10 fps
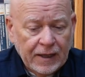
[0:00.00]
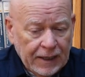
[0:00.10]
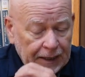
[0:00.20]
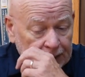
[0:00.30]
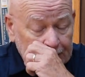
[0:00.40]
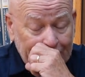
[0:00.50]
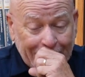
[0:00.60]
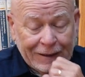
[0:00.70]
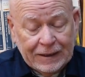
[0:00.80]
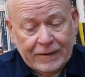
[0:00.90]
And uh,
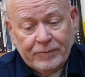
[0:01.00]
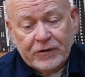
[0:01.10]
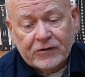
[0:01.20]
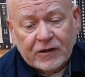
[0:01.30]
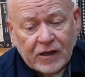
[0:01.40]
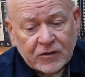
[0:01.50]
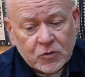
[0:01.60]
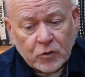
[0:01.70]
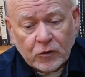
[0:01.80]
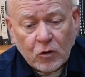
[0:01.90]
this
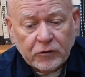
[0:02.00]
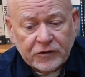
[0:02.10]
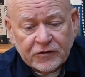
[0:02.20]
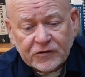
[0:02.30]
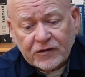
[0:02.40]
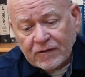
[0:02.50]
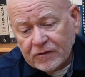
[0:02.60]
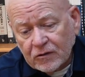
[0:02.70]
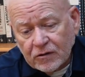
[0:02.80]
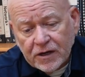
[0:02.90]
case with all these
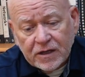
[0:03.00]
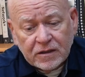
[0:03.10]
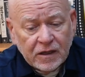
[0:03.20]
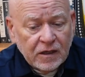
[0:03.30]
seven or eight